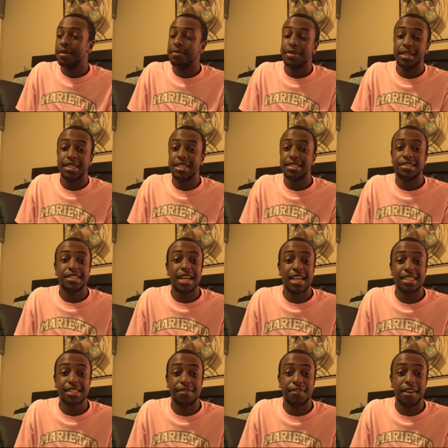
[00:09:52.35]
plenty of
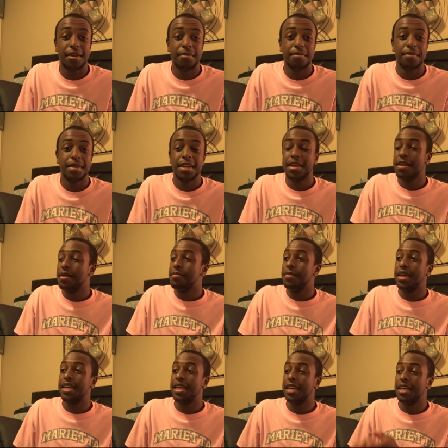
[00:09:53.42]
shots of him
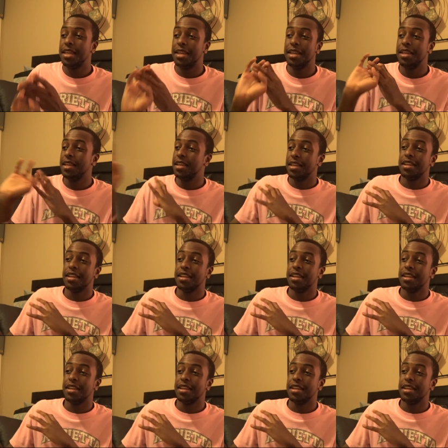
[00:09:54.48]
making